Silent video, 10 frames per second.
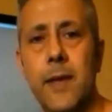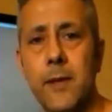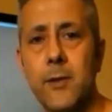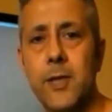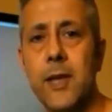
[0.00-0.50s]

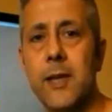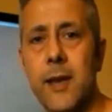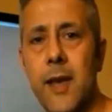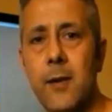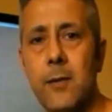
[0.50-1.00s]
Can you see
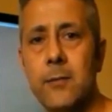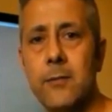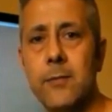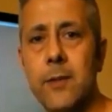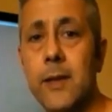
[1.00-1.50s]
it now?
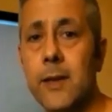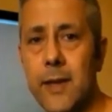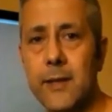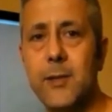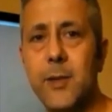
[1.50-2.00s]

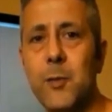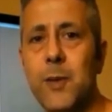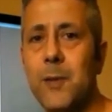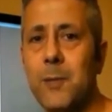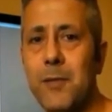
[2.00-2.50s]
Let's
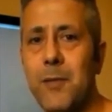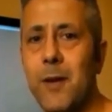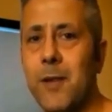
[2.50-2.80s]
zoom in a bit